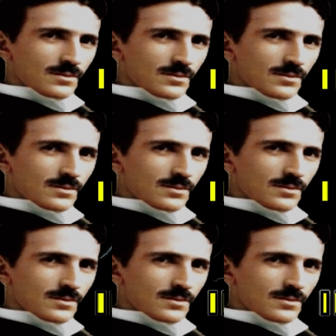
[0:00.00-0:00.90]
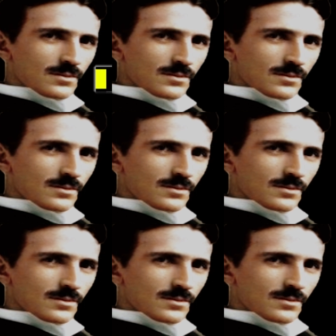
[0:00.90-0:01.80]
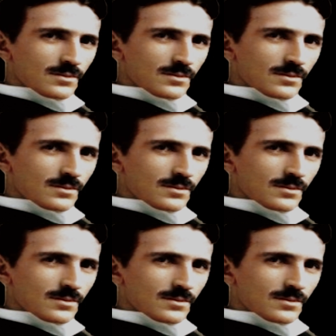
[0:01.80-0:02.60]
Nobody speaks.